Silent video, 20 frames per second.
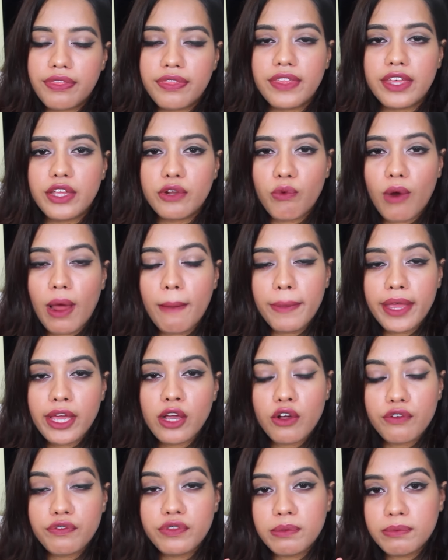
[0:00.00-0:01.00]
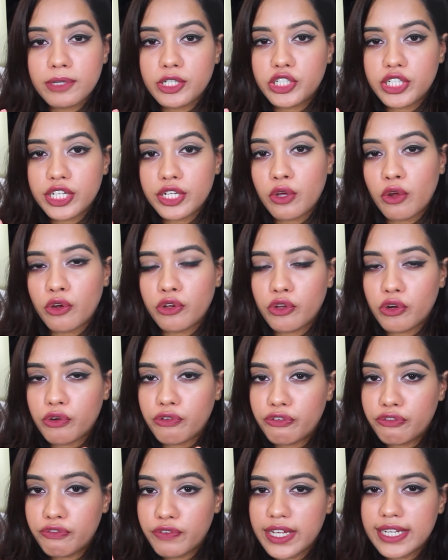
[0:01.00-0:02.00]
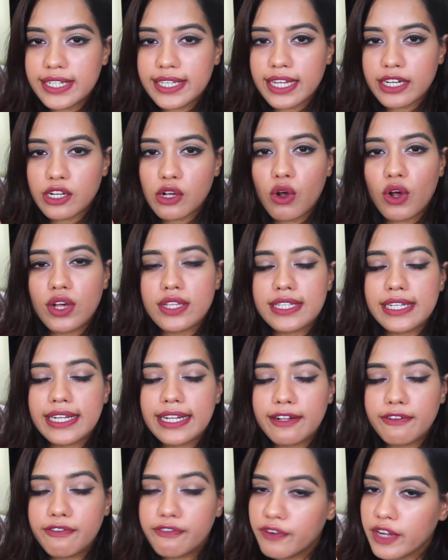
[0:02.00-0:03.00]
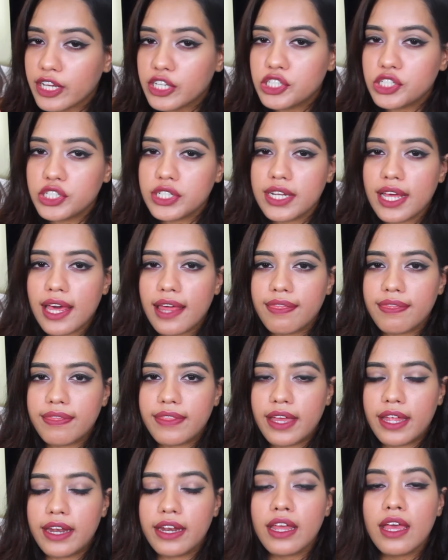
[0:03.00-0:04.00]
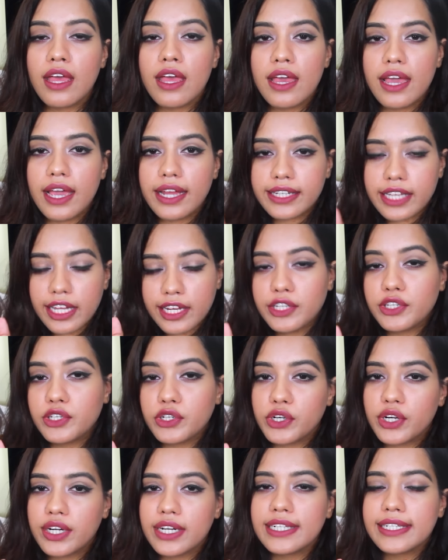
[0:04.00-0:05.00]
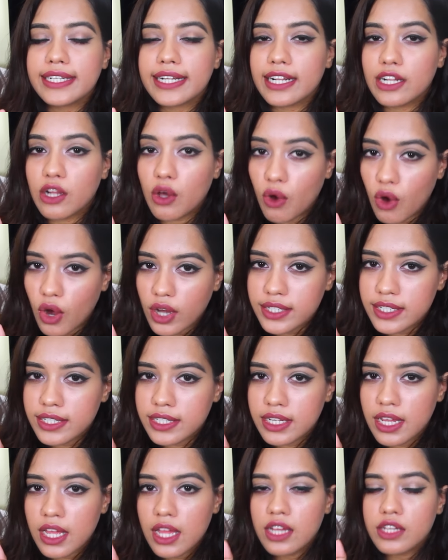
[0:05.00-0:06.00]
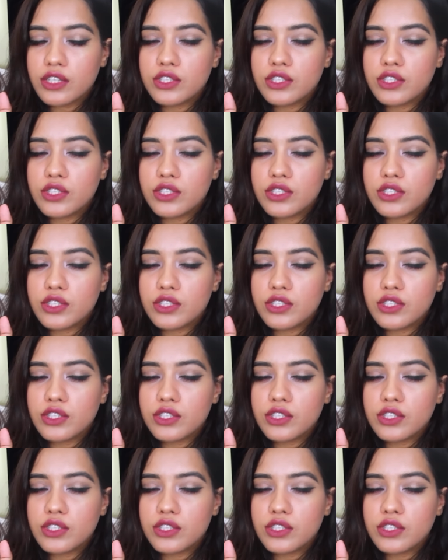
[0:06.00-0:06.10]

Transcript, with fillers: the rubbing of the machine on your feet can cause a little friction, and then it can turn a little hot.